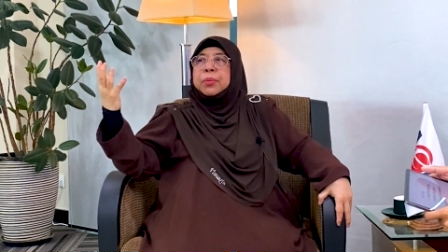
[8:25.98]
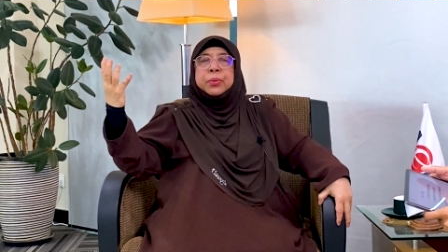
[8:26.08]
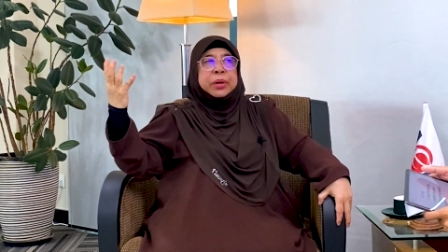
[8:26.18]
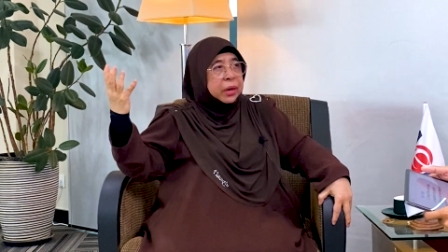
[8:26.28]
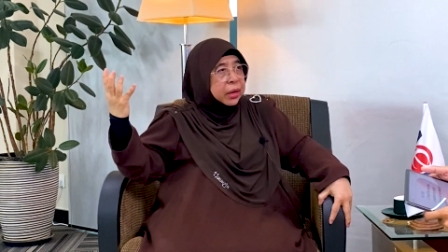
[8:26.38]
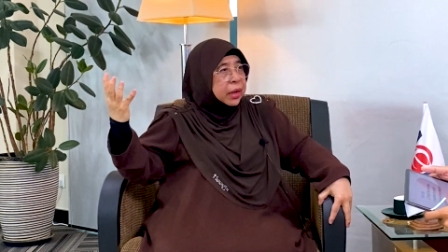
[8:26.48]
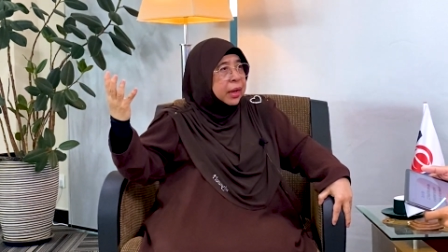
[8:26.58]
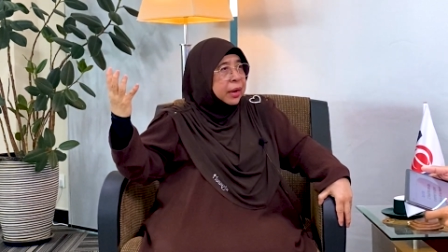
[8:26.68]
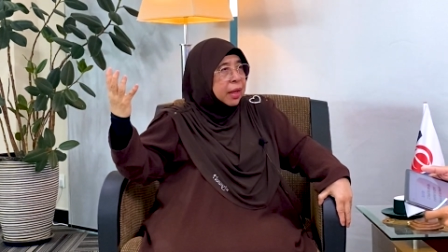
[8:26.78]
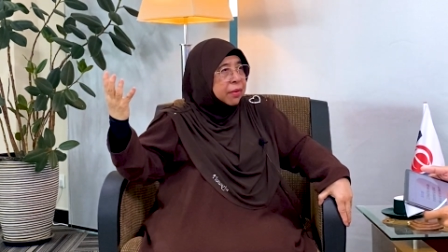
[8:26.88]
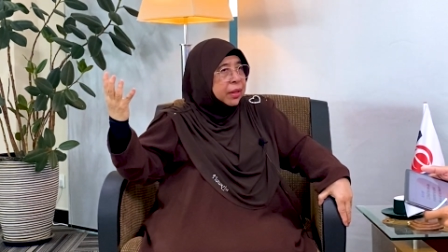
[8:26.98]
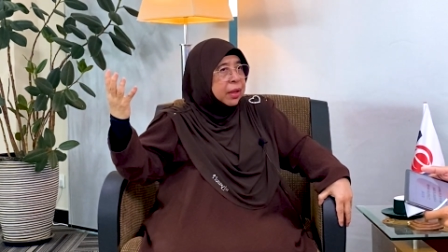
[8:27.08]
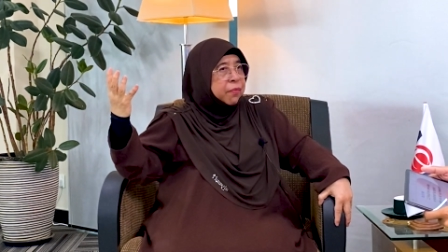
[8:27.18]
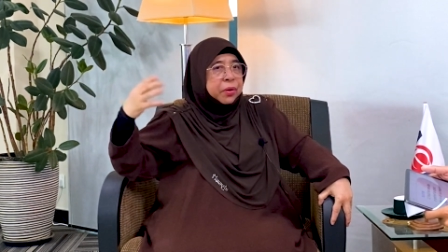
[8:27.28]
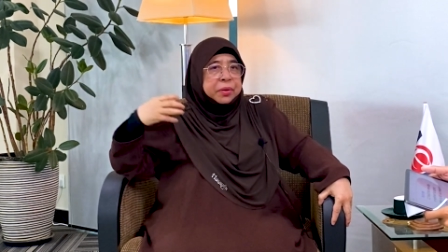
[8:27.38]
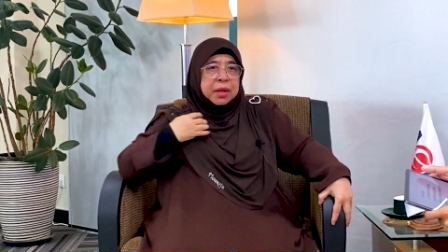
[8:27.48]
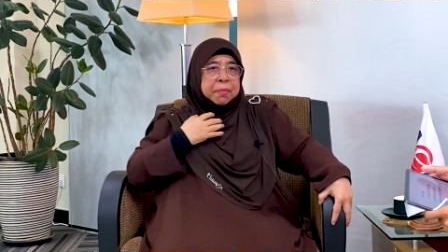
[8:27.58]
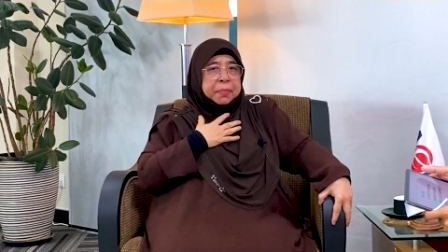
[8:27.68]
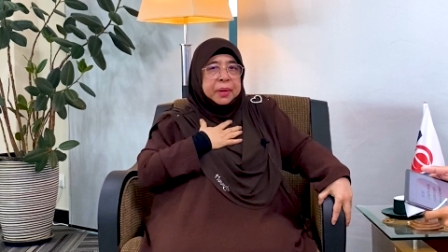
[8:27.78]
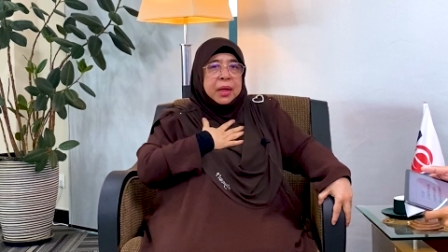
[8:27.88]
work and everything. For
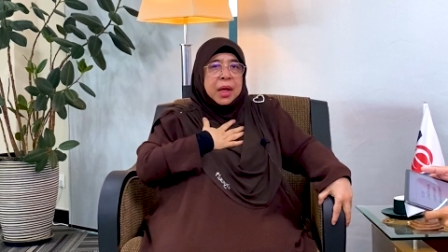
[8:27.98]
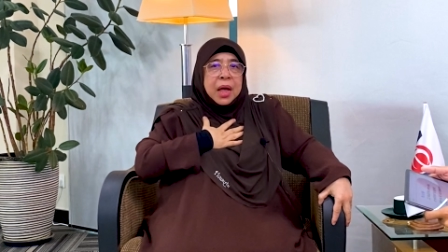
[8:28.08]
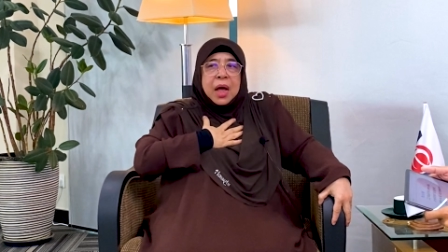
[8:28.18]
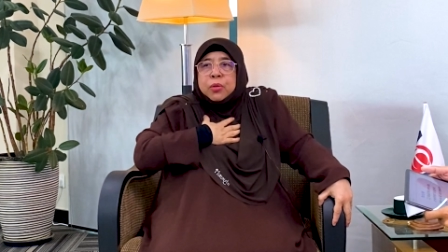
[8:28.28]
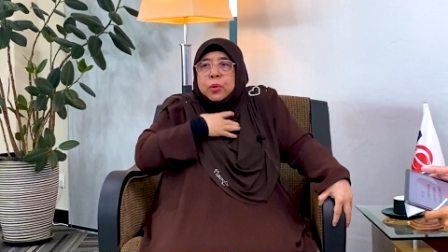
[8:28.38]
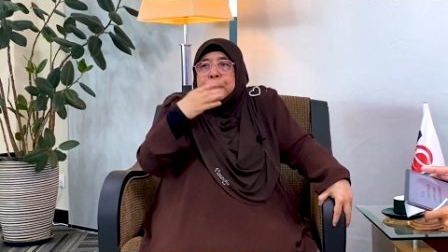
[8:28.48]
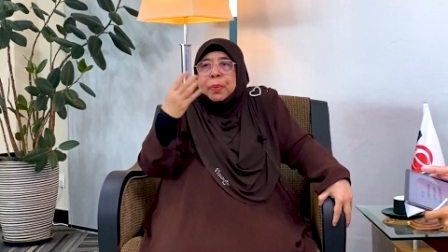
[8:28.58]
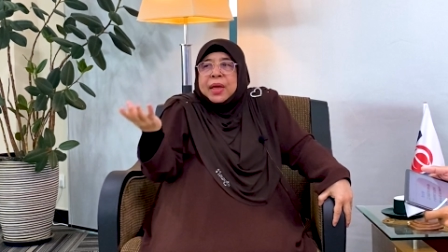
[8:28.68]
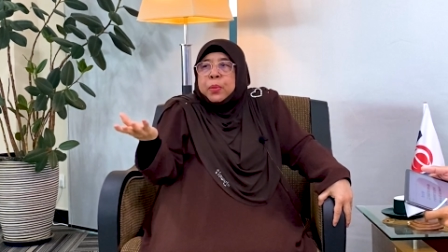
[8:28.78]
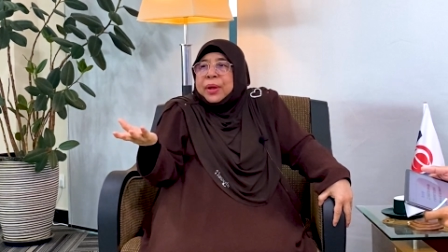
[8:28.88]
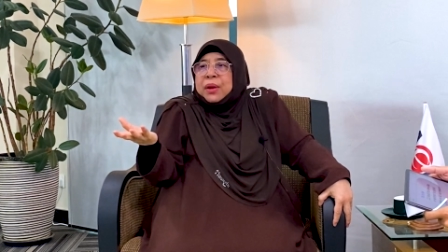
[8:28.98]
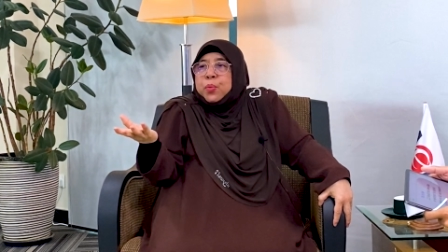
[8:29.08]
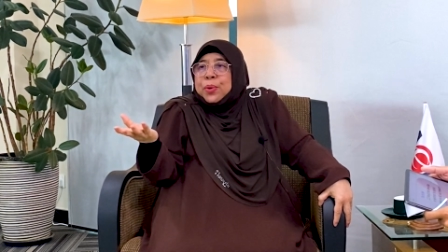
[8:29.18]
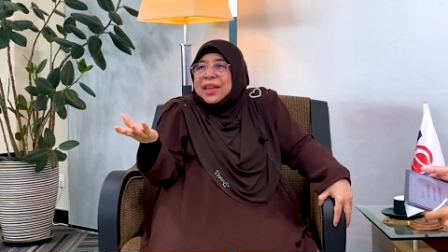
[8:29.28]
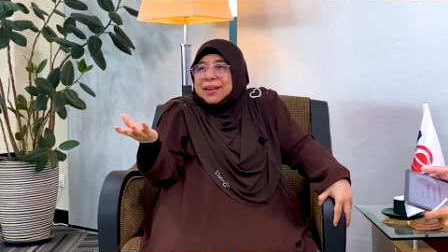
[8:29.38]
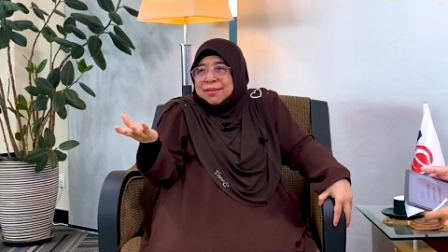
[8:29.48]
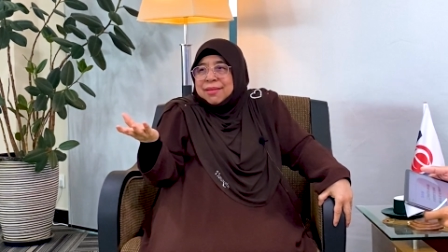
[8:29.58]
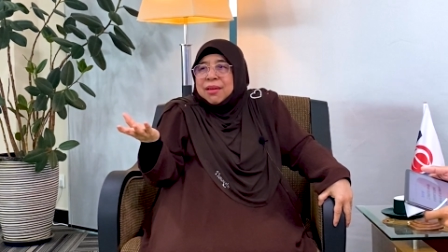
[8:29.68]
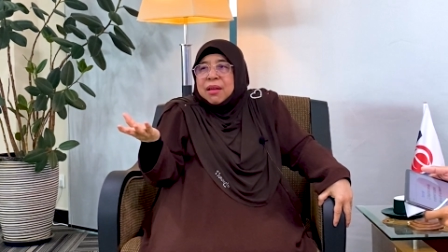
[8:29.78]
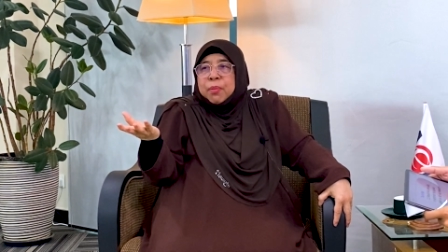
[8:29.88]
example, how to play win-win
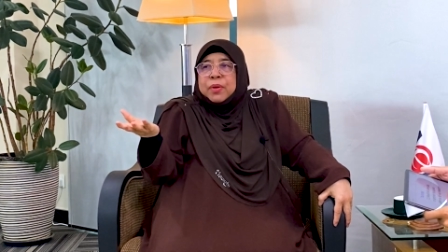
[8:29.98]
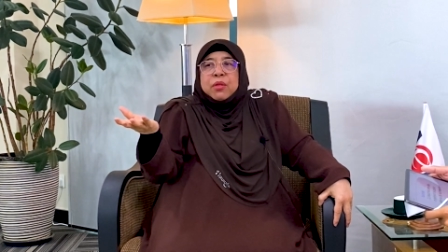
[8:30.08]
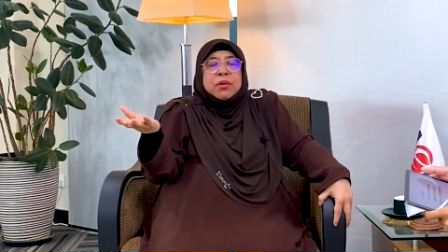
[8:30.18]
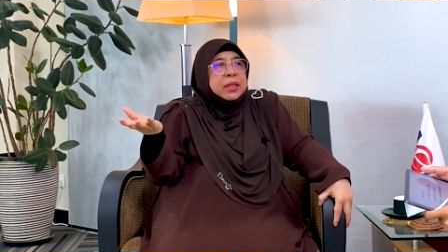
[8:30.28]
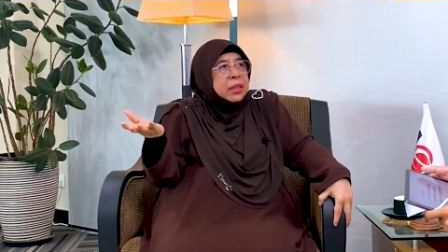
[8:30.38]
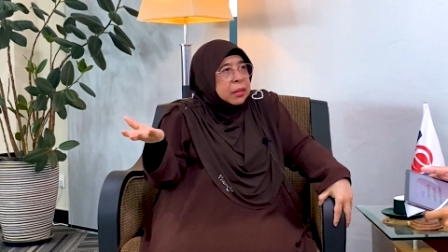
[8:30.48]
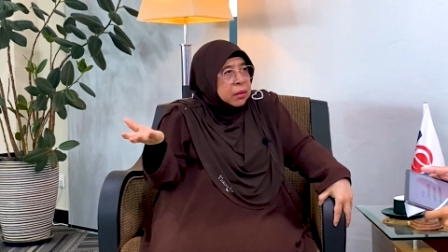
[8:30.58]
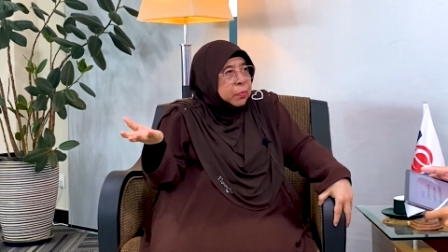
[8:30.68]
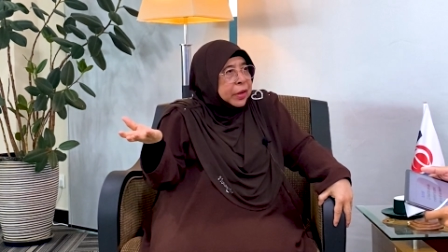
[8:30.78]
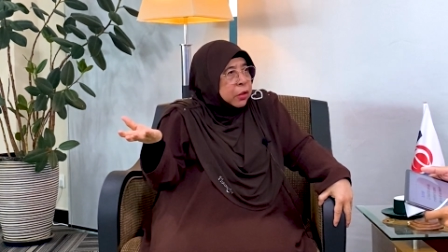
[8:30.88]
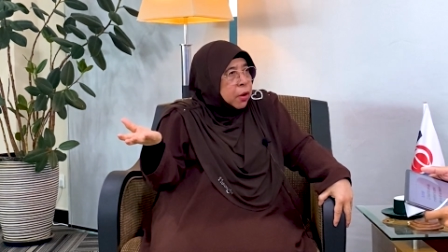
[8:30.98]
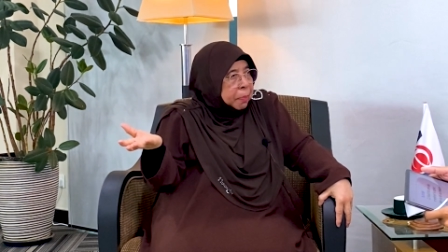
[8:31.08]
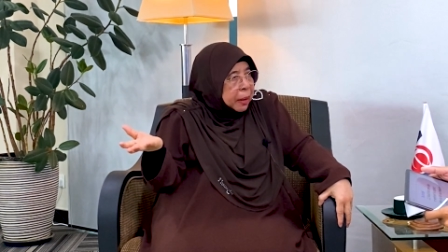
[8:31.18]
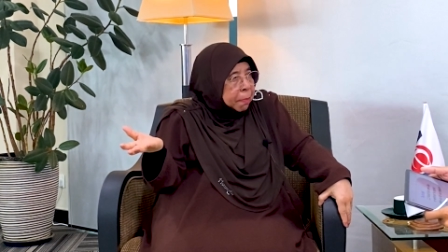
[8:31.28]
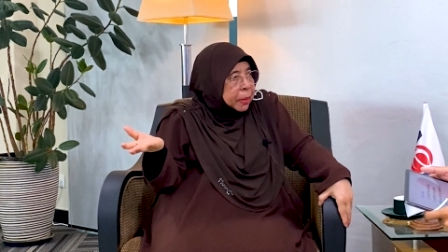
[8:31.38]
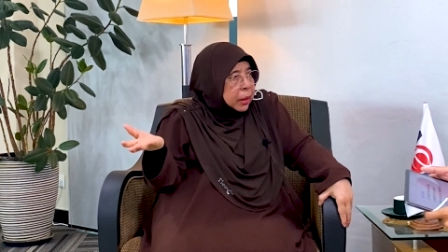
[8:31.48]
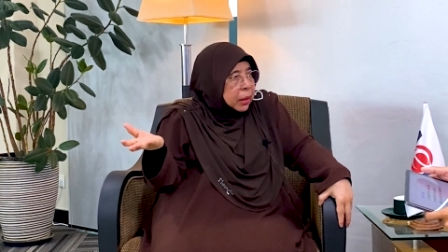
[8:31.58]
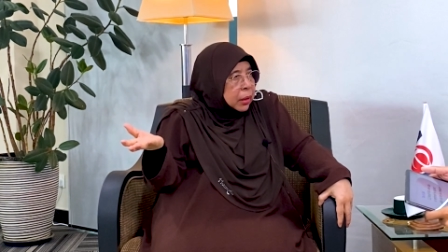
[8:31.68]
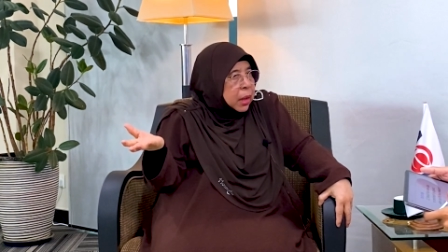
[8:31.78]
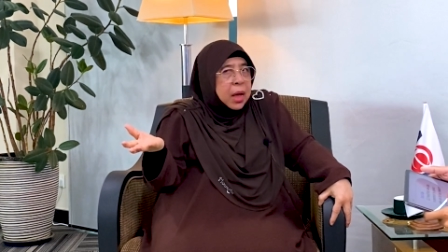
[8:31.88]
with your
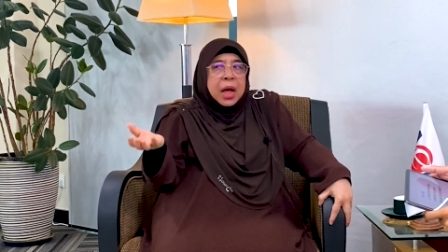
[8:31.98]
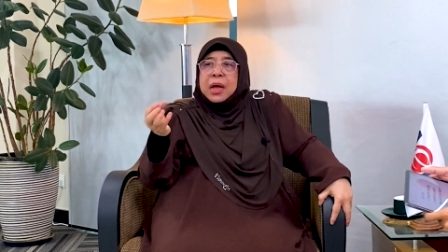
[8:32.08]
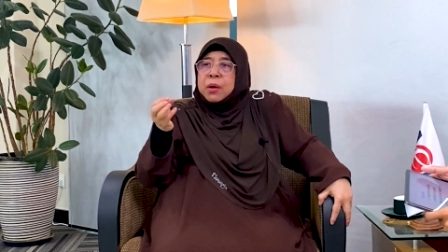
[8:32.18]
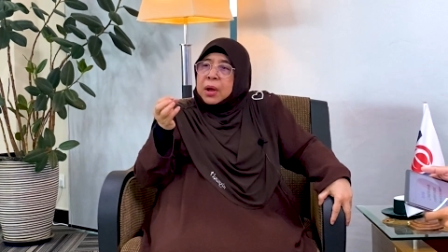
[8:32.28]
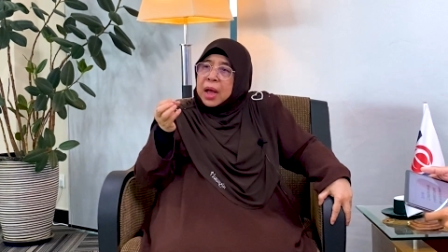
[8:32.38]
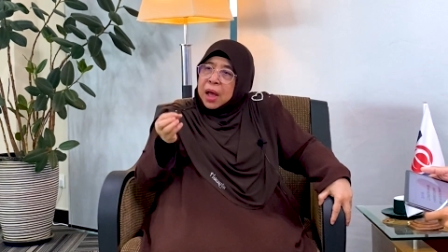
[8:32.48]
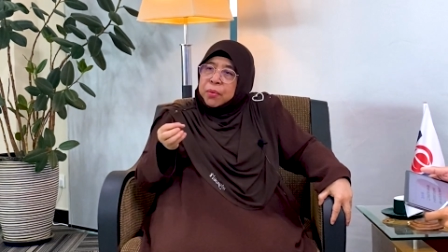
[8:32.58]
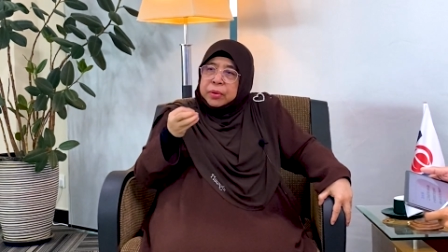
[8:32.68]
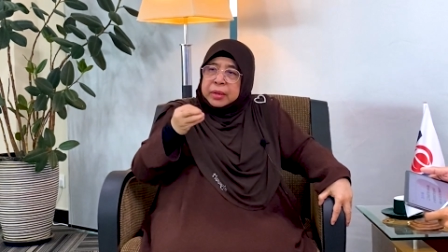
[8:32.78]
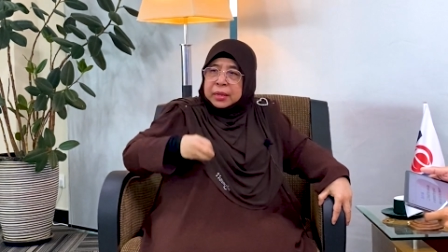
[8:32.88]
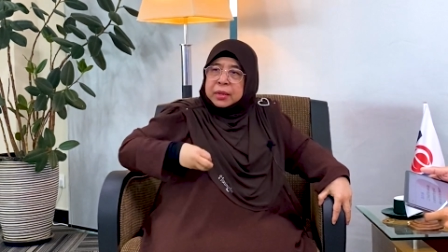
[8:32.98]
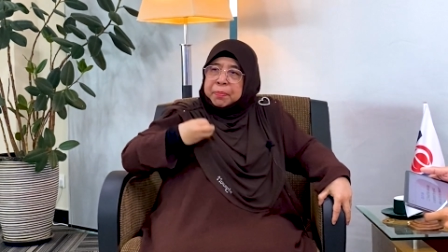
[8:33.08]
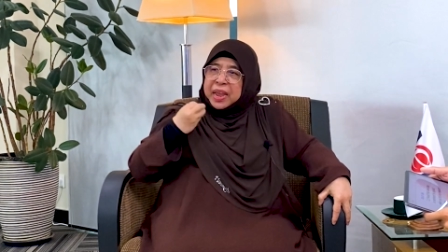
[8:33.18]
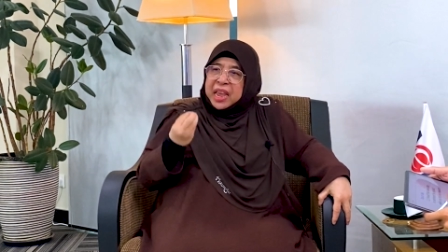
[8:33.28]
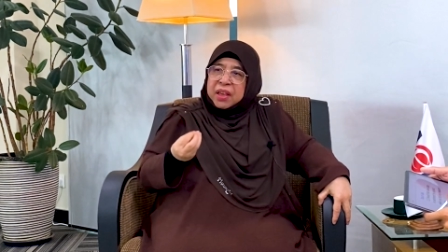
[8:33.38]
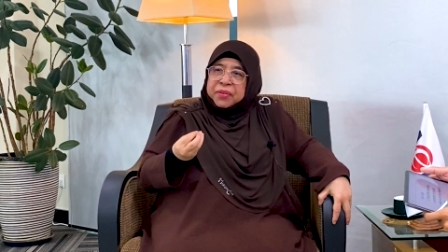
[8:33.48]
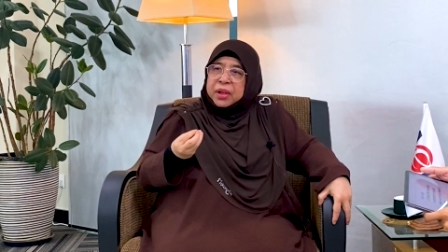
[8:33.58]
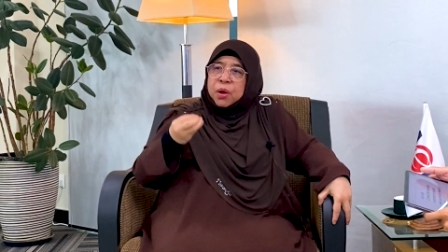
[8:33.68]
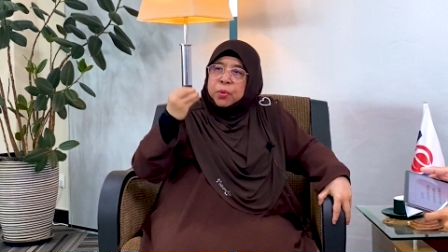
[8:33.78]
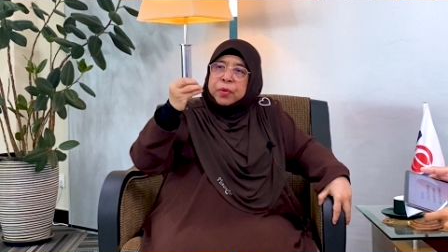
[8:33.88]
people. How is the
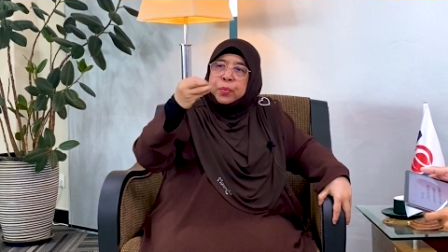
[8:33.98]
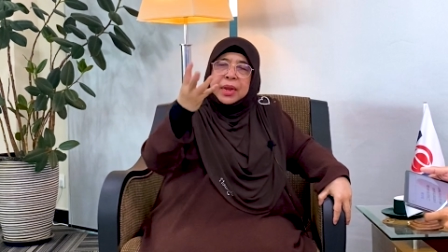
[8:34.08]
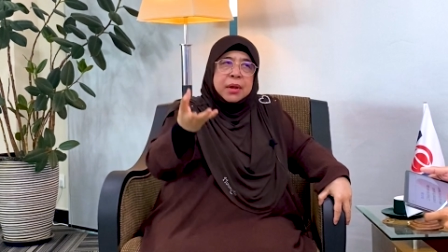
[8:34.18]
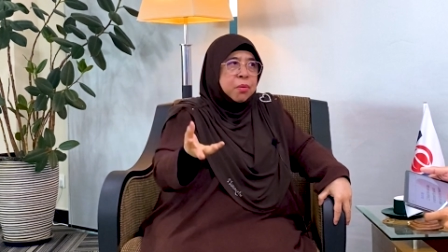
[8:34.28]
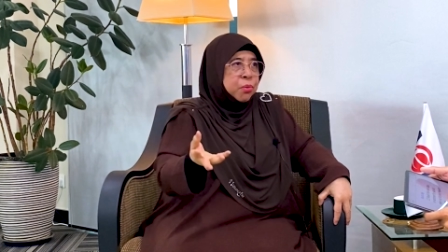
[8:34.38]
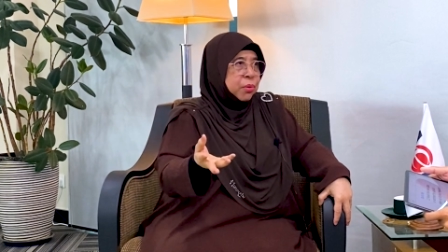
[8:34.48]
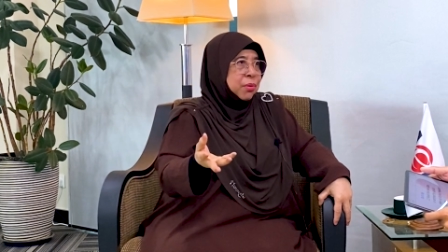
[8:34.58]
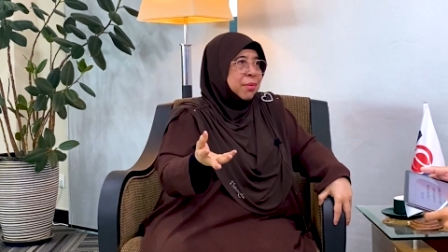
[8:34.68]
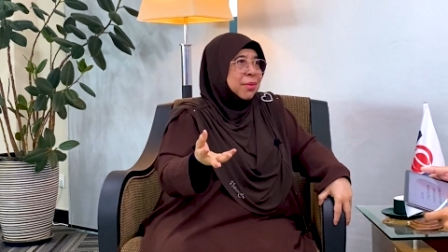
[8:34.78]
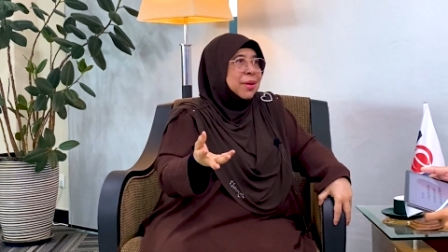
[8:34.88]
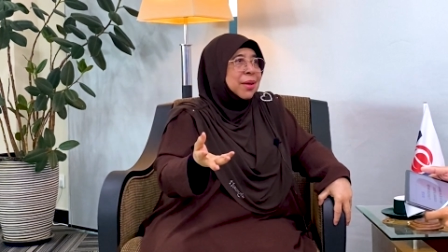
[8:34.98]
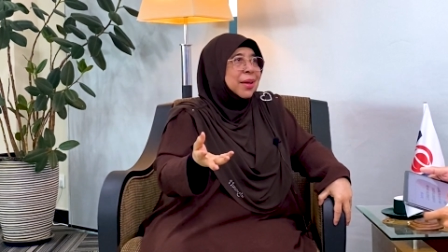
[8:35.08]
behavior of a win-lose?